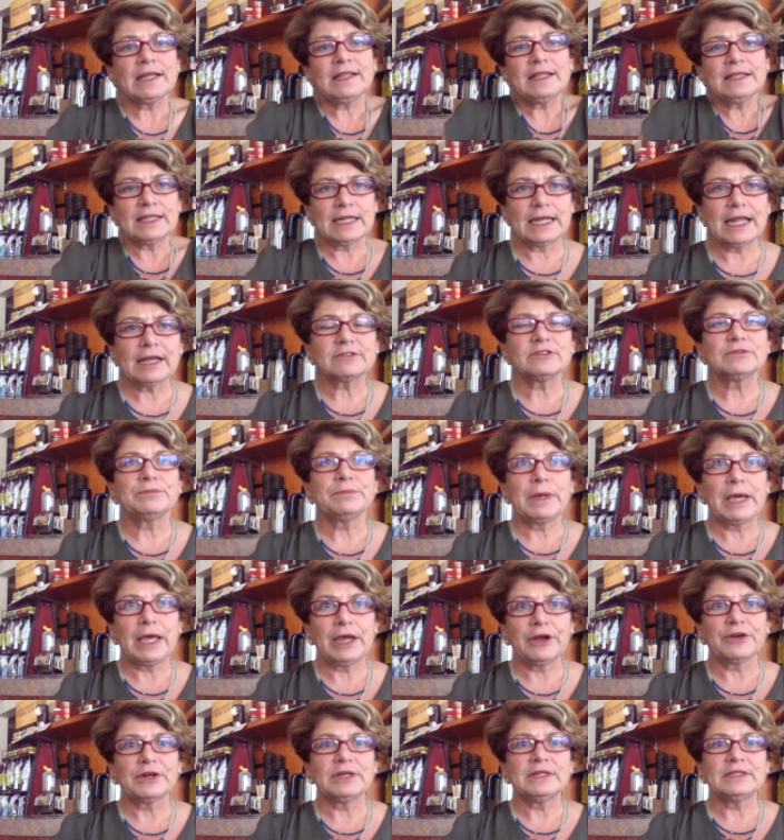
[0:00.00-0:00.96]
I think the next
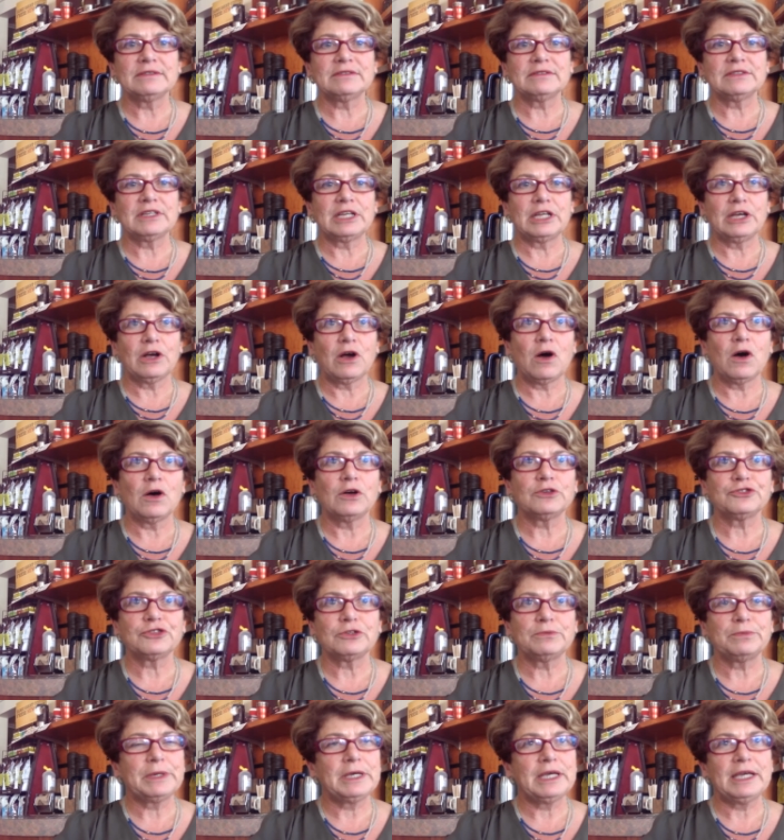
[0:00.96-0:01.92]
mayor and City Hall
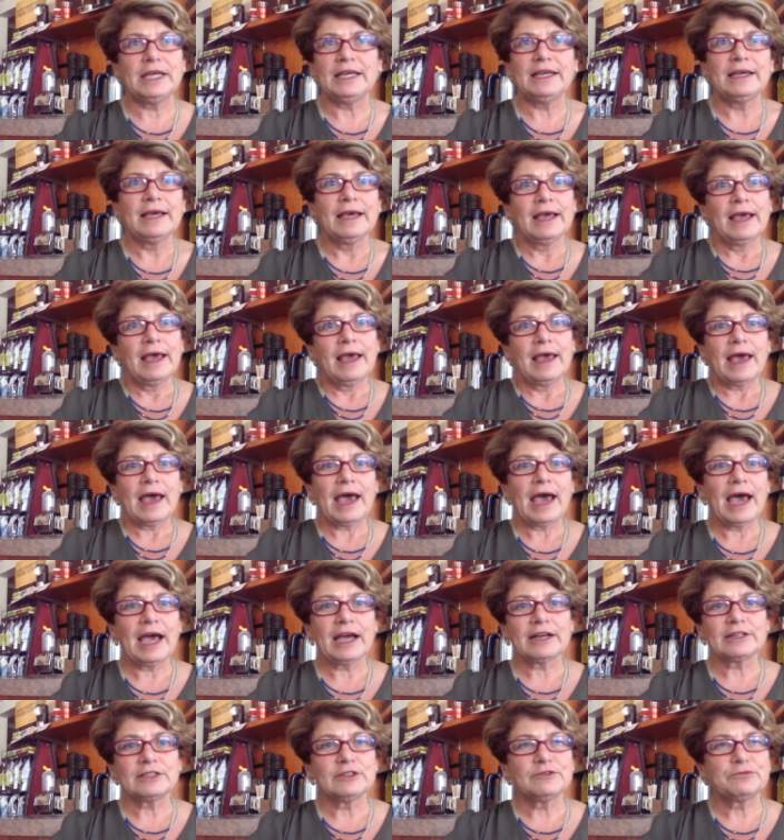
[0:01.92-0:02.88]
should be
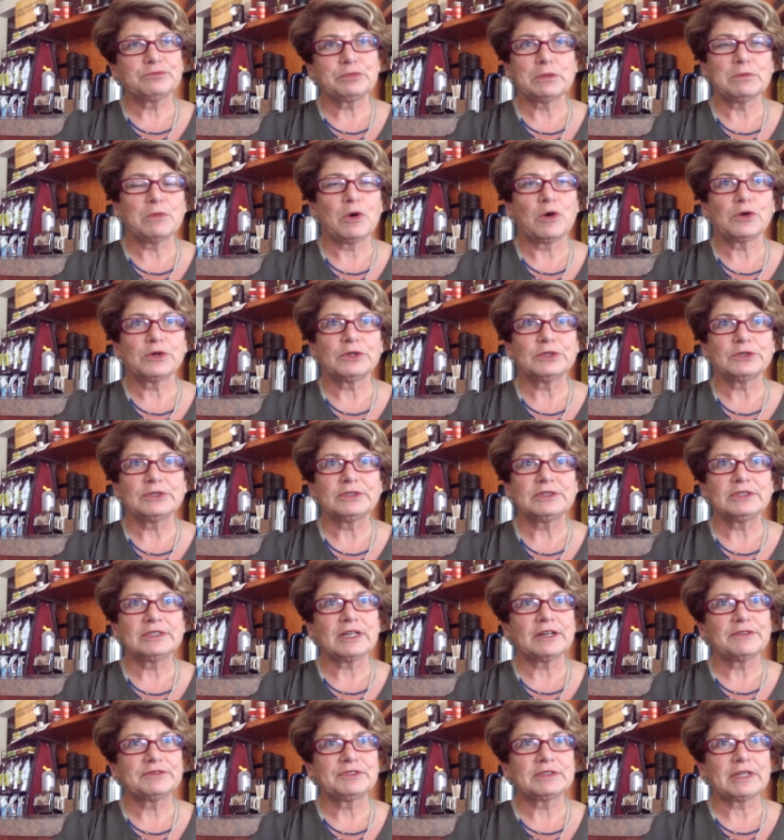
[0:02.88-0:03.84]
active
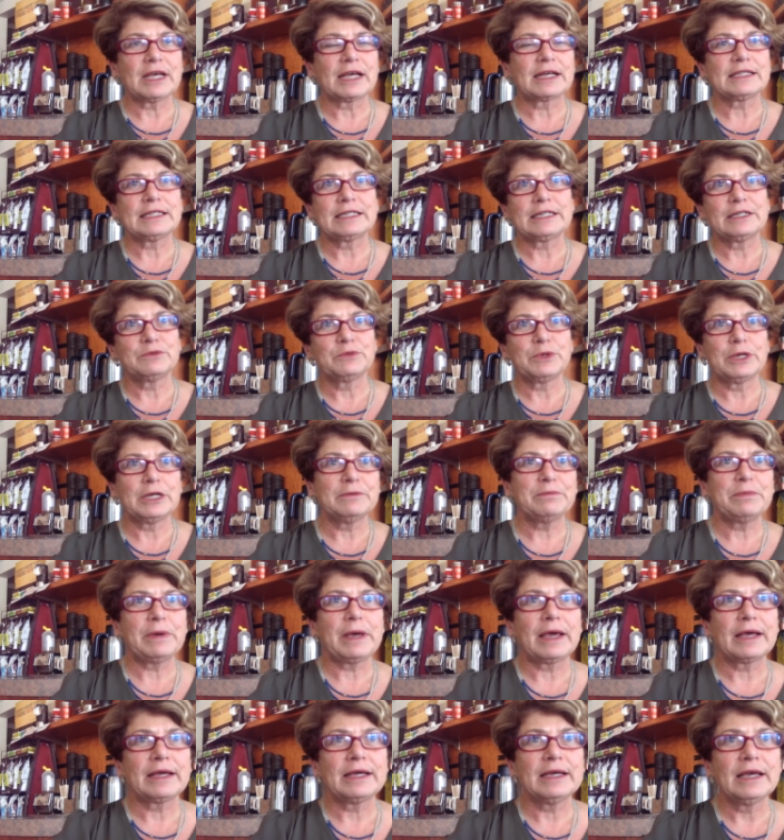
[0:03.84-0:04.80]
promoters of cycling in
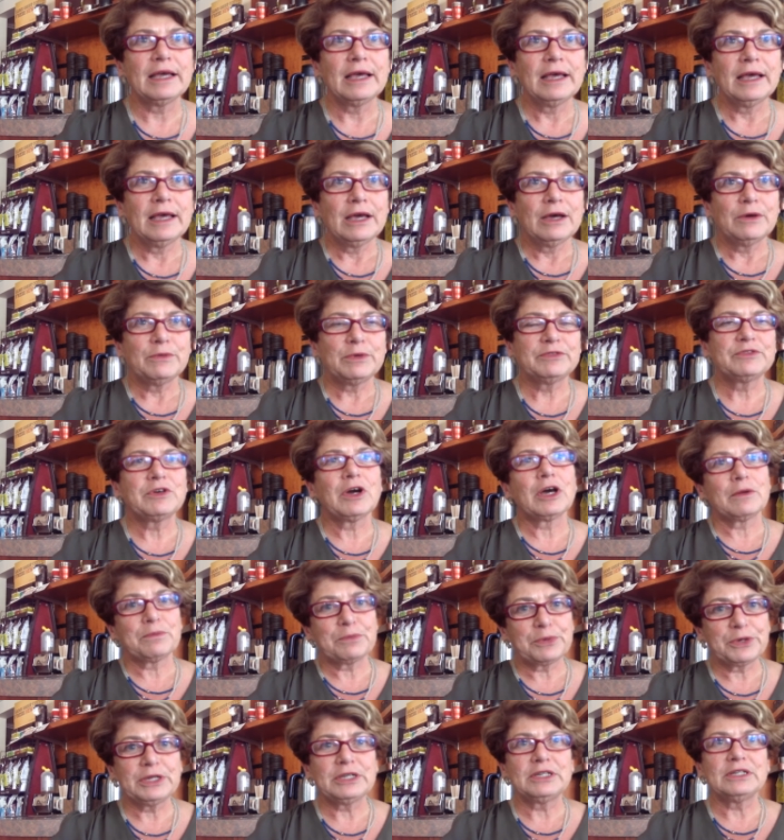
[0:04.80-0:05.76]
Winnipeg. We've got
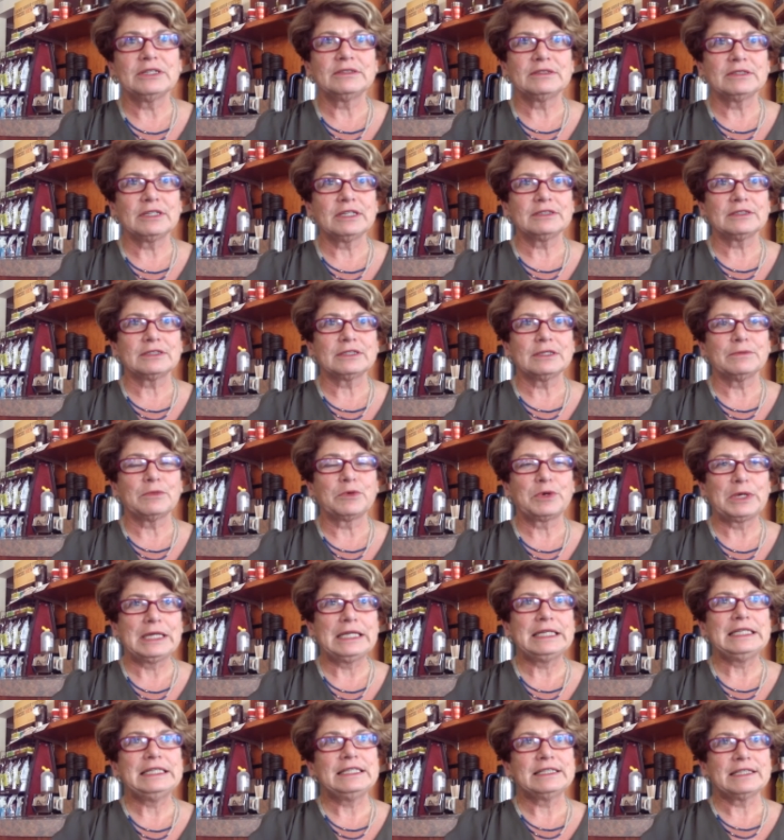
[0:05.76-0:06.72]
a pretty good system.
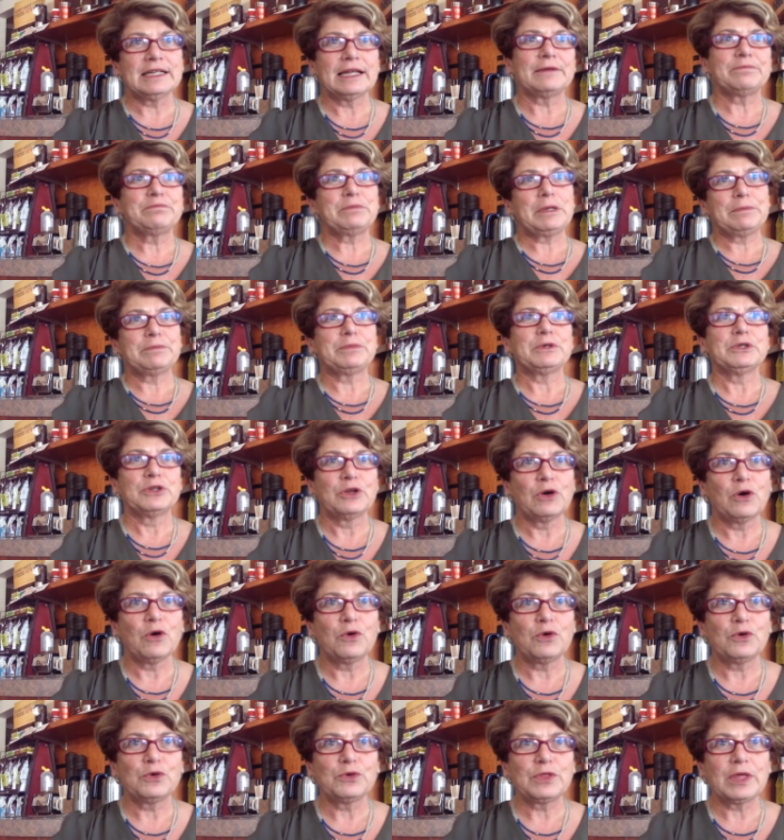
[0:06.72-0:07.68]
We need to let people
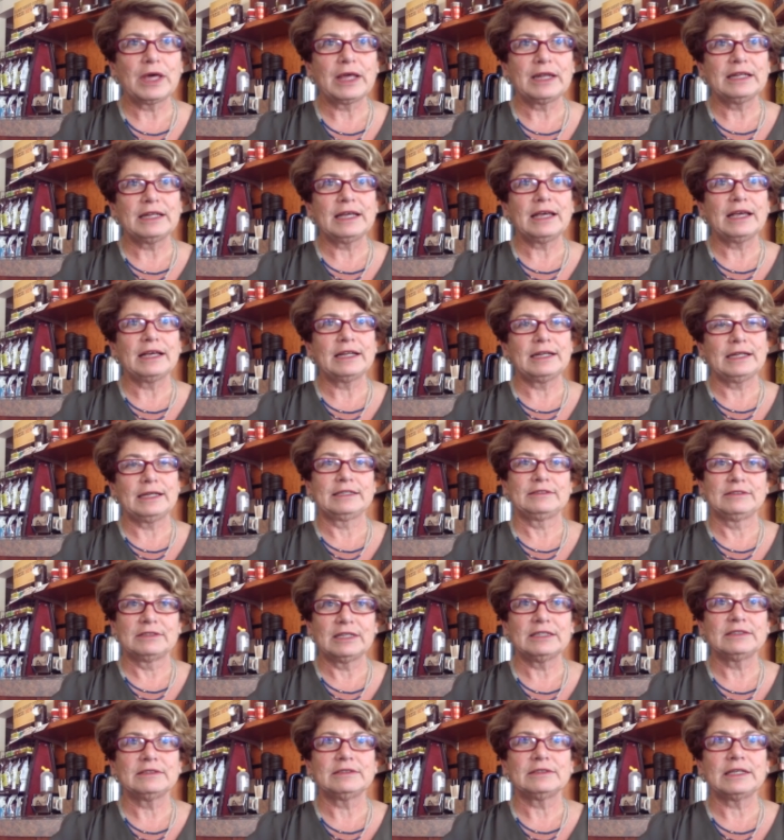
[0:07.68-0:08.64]
know that it
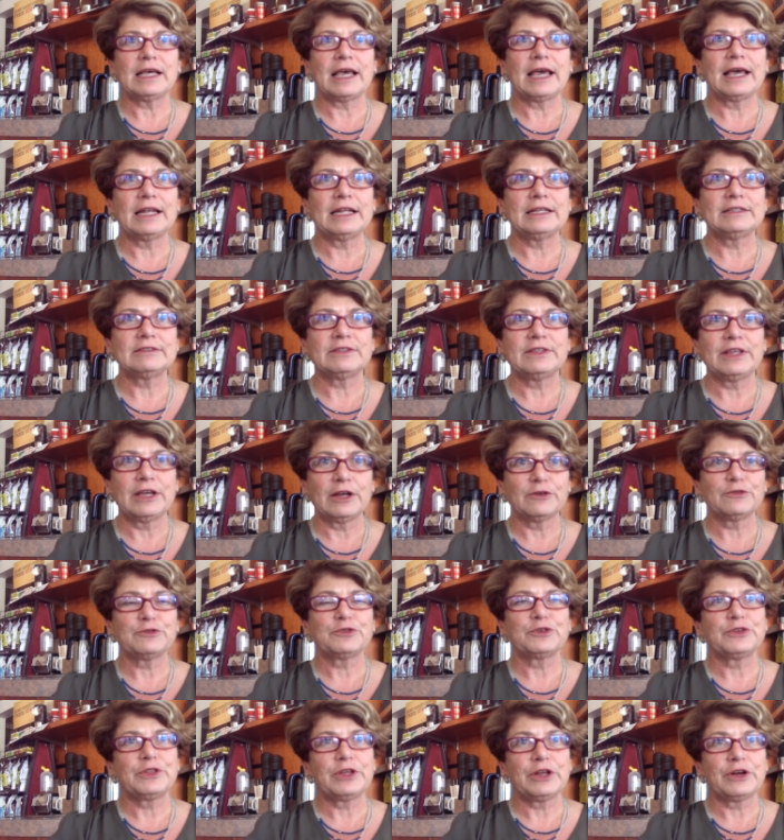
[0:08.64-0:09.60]
exists and it's there
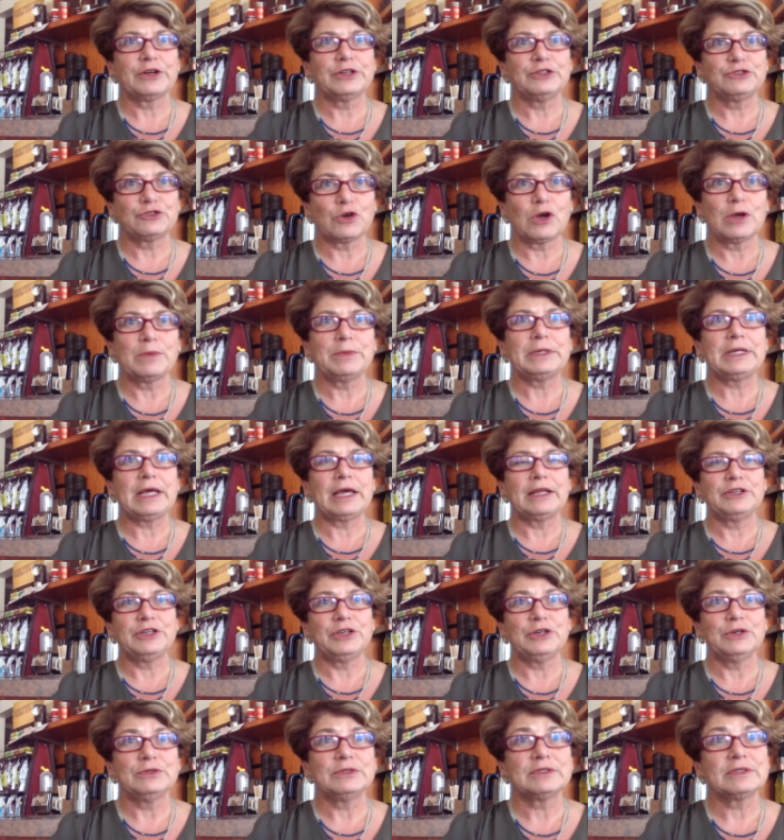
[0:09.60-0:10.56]
for their enjoyment
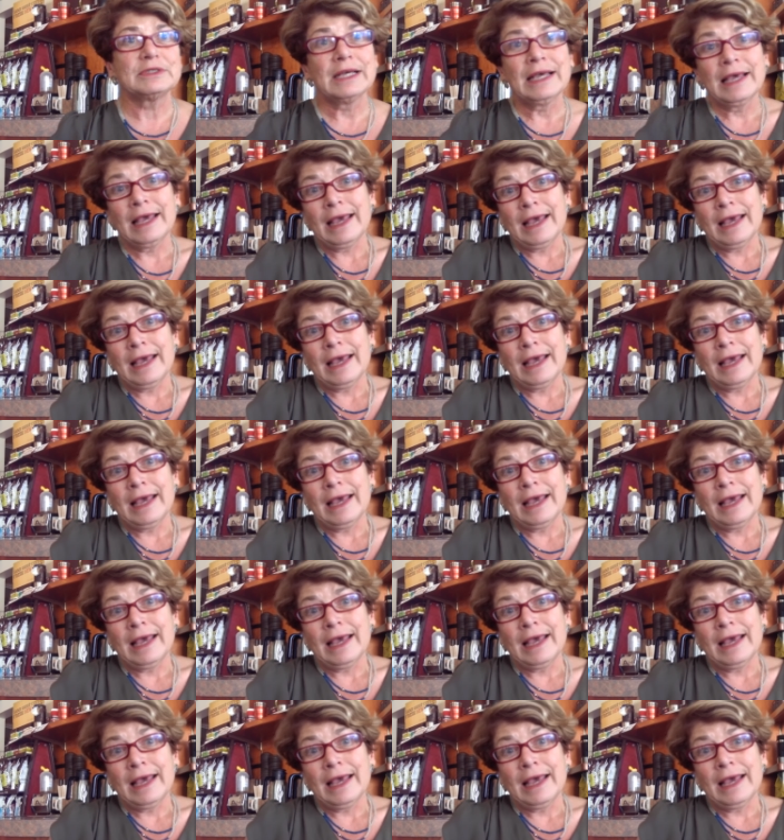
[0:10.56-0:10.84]
and use.